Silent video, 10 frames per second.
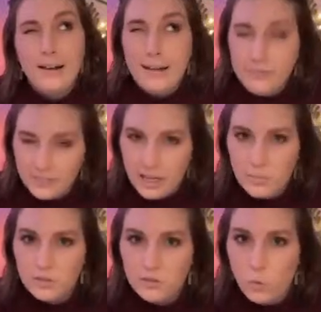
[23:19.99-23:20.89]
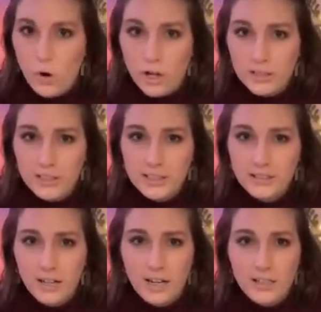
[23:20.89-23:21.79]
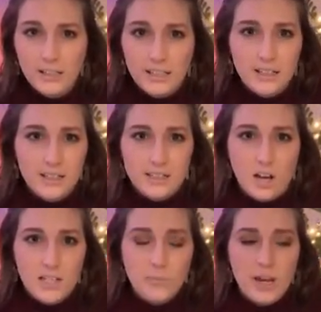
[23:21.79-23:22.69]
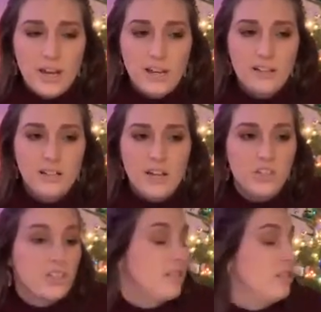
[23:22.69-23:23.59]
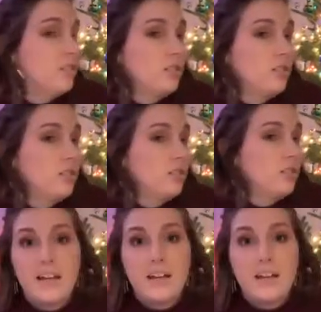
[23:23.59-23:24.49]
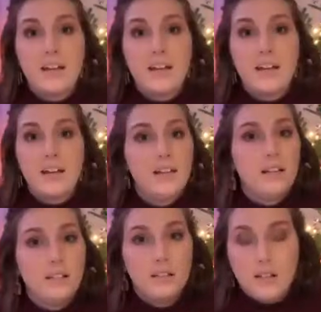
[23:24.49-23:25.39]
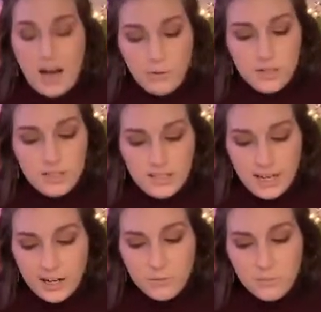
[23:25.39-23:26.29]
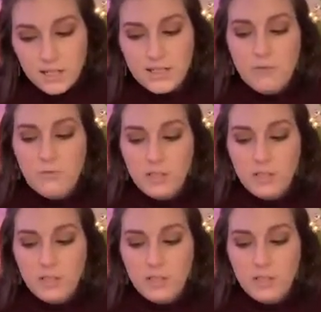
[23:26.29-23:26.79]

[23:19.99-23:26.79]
half a cup of water on like in a saucepan, and just let it melt. I was scared because I